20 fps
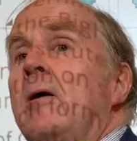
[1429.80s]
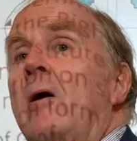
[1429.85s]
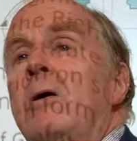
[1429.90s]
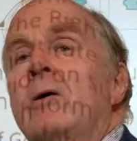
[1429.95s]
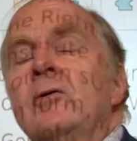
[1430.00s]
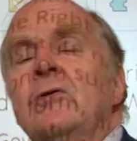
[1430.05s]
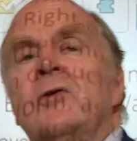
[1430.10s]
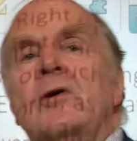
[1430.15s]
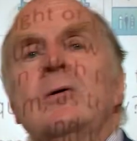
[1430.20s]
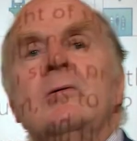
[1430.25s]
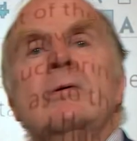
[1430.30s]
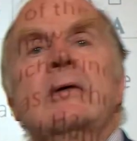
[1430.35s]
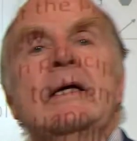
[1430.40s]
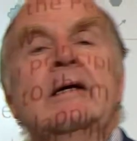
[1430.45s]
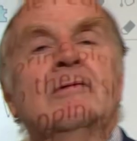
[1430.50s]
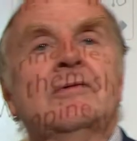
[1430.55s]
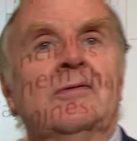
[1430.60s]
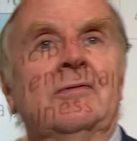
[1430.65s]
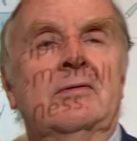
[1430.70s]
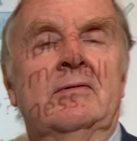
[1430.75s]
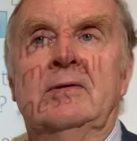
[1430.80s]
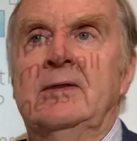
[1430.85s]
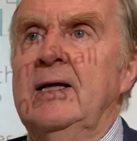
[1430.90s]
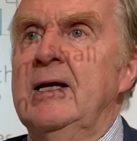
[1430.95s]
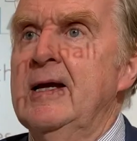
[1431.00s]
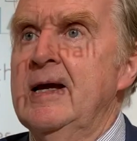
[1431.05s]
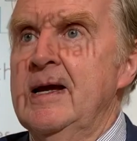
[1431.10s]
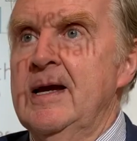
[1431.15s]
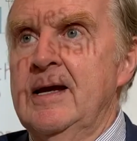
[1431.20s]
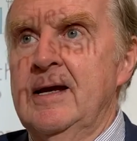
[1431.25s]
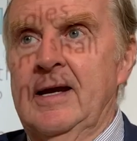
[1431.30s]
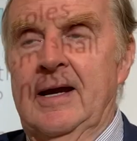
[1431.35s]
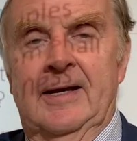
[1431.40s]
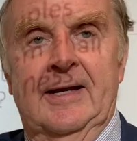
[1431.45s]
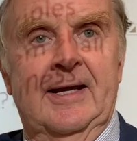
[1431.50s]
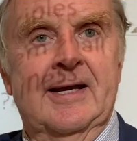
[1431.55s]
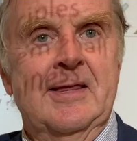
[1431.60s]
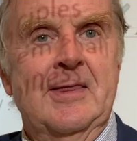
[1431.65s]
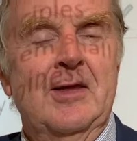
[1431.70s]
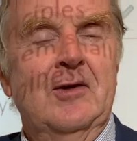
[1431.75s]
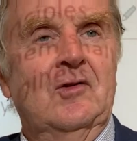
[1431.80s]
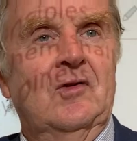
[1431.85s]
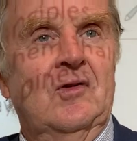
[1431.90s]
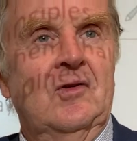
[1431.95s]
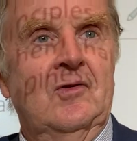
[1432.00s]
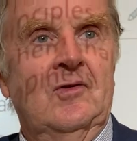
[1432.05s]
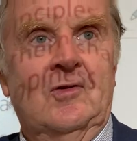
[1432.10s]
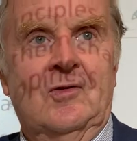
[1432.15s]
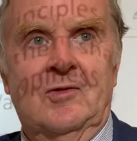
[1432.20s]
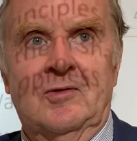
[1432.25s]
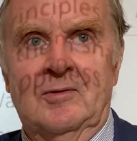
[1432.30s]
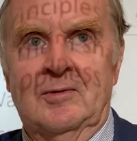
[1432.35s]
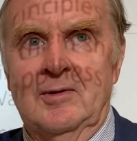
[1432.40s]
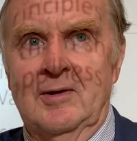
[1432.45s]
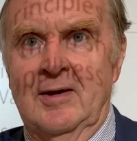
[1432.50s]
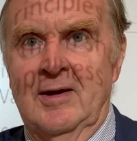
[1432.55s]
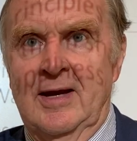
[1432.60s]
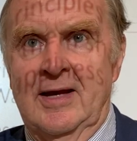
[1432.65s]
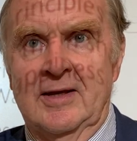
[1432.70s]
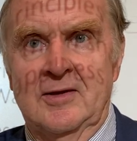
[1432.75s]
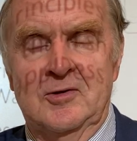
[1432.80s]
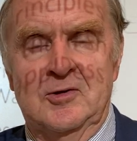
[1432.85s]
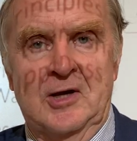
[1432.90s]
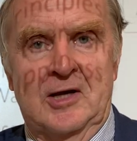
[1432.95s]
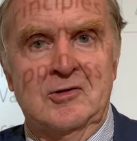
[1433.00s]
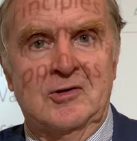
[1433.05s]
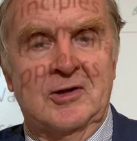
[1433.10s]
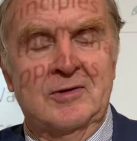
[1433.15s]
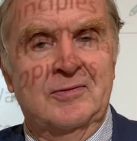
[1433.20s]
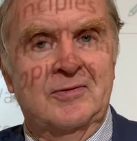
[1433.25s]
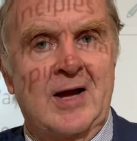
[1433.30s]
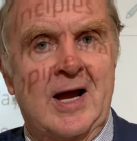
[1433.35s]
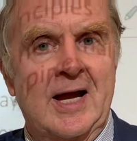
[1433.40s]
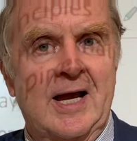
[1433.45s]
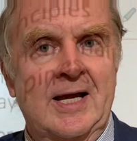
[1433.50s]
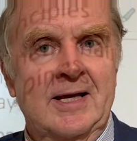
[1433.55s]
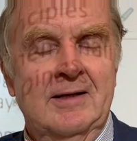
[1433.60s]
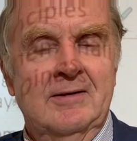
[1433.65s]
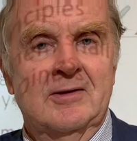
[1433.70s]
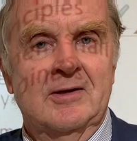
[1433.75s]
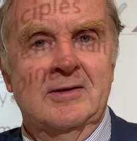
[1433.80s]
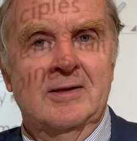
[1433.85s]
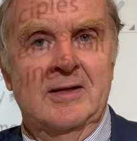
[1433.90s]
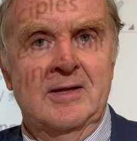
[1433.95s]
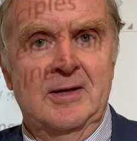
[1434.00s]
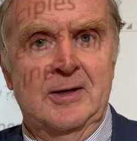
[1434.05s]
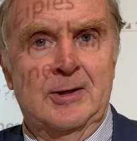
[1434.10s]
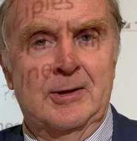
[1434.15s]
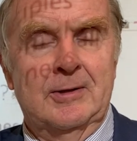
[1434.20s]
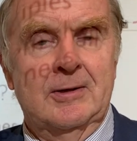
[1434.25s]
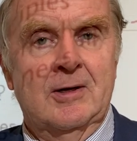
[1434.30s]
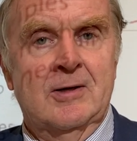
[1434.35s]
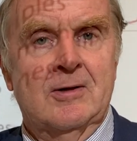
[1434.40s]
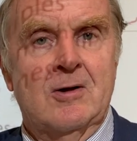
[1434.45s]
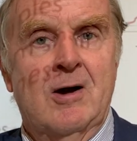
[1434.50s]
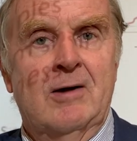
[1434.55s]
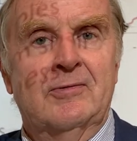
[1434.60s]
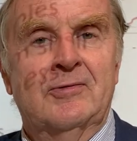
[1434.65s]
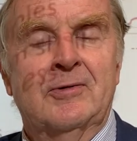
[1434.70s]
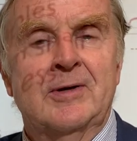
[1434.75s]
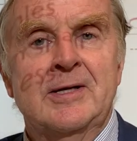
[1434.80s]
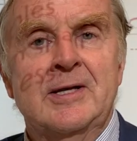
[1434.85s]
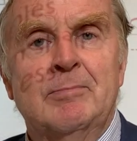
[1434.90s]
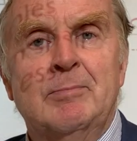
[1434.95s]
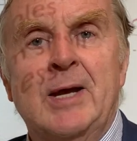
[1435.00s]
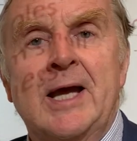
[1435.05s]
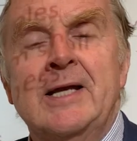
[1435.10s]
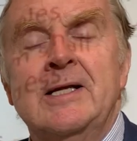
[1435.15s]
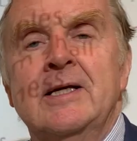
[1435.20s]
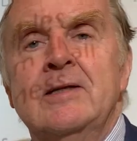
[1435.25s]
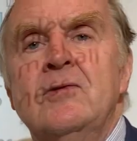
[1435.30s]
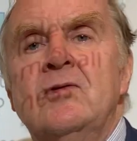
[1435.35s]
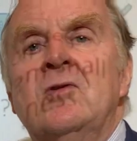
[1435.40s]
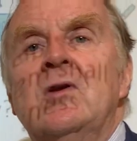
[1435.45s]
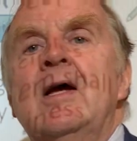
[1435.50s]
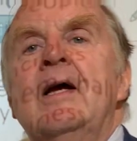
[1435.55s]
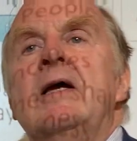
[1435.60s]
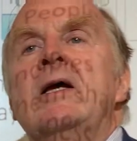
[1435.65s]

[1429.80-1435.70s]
also, if, again, this is justifying their call for independence,